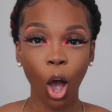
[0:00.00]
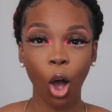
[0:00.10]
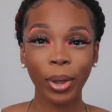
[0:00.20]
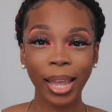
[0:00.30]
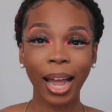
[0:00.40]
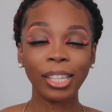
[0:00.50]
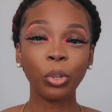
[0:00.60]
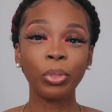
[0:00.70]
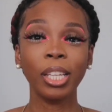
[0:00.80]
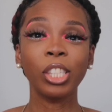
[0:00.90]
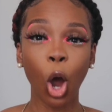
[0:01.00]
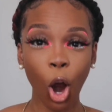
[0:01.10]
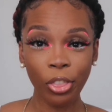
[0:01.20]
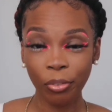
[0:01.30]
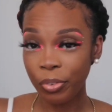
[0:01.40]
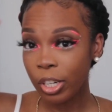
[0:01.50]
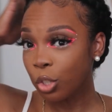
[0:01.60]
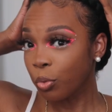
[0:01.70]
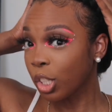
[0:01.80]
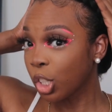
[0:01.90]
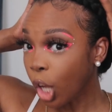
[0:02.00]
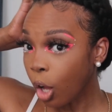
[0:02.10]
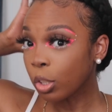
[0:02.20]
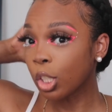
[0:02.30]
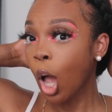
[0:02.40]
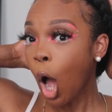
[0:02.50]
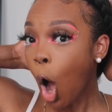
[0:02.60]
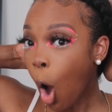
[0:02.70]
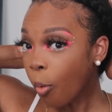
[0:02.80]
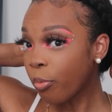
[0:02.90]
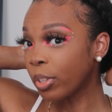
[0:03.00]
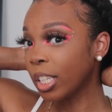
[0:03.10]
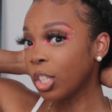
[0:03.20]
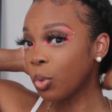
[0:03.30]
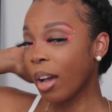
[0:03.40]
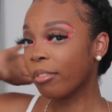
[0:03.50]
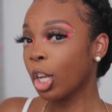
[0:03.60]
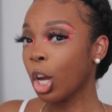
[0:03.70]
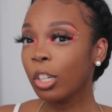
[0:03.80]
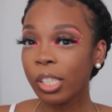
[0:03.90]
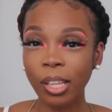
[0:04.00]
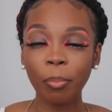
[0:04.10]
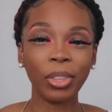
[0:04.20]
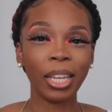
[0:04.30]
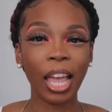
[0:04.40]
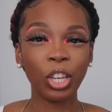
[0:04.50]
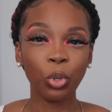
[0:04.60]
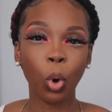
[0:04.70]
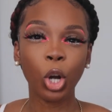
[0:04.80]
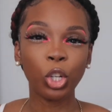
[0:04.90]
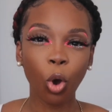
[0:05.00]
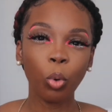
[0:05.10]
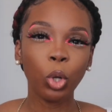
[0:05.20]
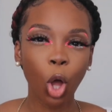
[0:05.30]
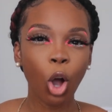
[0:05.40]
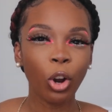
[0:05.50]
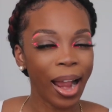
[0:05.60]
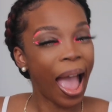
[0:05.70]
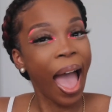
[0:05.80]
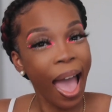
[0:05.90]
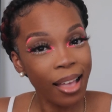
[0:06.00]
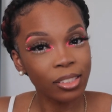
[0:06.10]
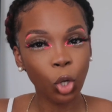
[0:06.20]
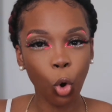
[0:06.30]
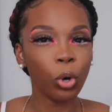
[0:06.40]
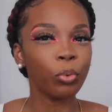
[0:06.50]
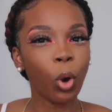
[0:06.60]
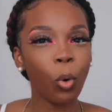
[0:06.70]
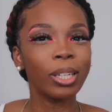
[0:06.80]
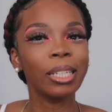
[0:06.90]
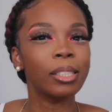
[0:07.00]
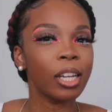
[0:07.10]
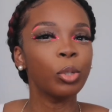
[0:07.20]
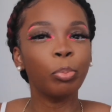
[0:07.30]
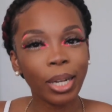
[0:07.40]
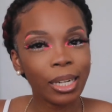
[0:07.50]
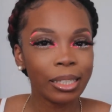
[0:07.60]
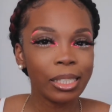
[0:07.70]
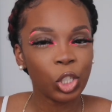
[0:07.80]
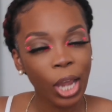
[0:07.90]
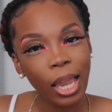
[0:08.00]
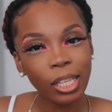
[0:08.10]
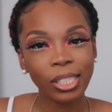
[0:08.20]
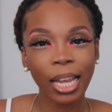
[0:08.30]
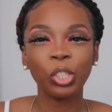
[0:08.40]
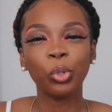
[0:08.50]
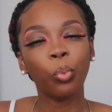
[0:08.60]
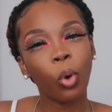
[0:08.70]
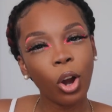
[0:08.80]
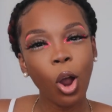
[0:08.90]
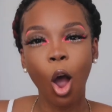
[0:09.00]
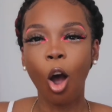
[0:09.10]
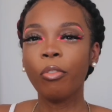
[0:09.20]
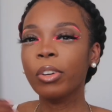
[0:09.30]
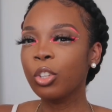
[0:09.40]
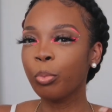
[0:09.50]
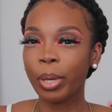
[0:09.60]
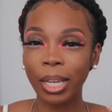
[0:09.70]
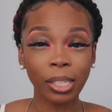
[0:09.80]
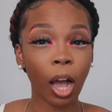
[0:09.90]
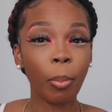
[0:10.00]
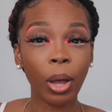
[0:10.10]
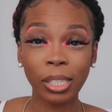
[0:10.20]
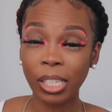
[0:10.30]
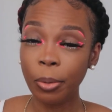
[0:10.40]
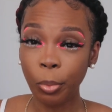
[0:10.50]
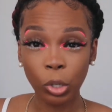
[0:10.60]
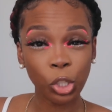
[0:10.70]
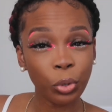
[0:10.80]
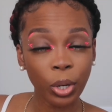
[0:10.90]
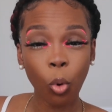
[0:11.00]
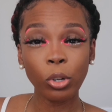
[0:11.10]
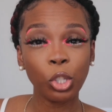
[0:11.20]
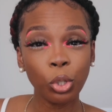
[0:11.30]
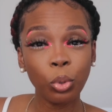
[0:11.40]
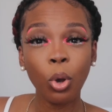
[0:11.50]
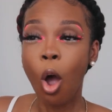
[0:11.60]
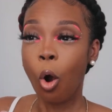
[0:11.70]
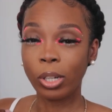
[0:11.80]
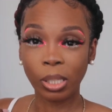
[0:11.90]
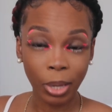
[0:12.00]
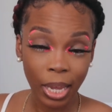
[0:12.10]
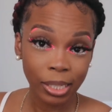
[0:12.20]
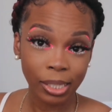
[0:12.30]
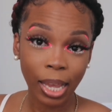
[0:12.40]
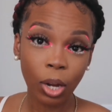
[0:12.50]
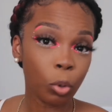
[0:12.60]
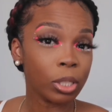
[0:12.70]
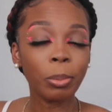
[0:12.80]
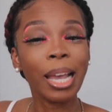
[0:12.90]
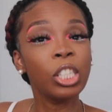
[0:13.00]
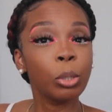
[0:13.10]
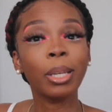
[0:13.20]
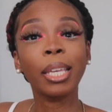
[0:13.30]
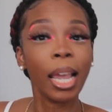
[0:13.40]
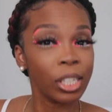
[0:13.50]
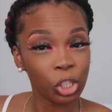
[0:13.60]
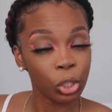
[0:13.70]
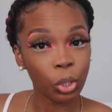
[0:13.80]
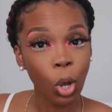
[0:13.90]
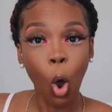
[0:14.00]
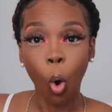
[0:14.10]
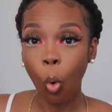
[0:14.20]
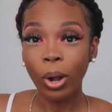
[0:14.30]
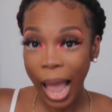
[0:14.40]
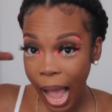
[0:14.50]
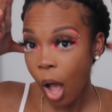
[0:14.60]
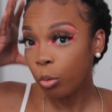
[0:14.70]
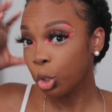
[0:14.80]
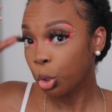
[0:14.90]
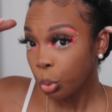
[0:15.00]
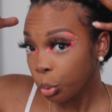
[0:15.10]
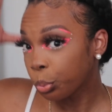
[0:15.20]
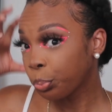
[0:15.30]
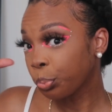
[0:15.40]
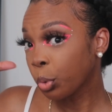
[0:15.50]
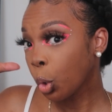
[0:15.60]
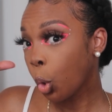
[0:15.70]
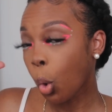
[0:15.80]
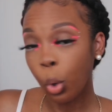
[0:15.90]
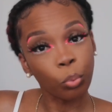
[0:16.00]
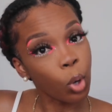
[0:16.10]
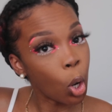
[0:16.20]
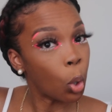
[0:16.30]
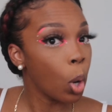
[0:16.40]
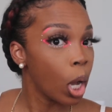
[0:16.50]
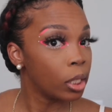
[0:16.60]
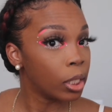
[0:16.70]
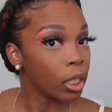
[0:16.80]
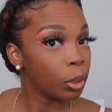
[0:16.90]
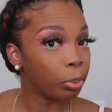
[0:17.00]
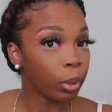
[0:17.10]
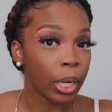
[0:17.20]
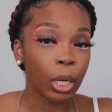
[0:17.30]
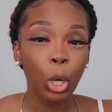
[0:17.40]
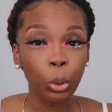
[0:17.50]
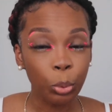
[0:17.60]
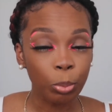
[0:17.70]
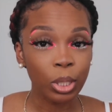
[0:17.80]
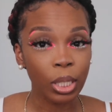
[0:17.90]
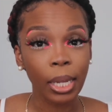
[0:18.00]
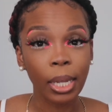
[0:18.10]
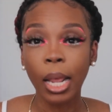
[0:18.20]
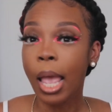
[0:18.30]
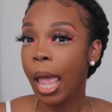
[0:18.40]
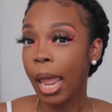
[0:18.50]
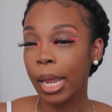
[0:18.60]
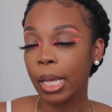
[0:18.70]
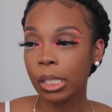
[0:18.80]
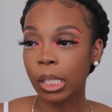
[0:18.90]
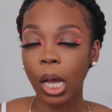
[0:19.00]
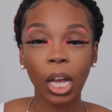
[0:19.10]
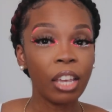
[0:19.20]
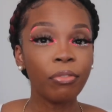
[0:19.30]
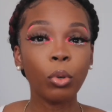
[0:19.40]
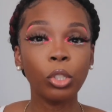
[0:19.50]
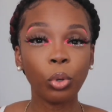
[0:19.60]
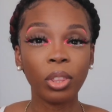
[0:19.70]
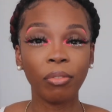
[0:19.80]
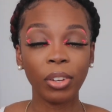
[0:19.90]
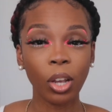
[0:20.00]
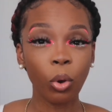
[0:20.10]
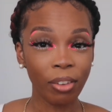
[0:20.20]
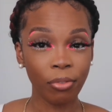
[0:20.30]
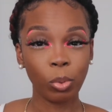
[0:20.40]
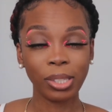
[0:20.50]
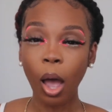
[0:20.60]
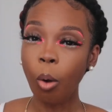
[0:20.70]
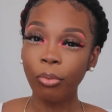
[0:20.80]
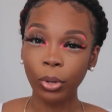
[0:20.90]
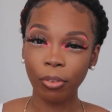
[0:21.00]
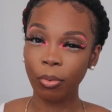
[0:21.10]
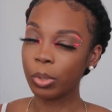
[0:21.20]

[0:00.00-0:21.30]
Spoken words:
Okay guys, so these are the finished results. Hopefully you have learned something and you are no longer as cornrowly, Dutch braidily challenged as you were. Hopefully you picked up a tip or trick or two, or some insight or some education on how to cornrow, Dutch braid, you know what I'm saying? And if you enjoyed the video, if it was helpful, if it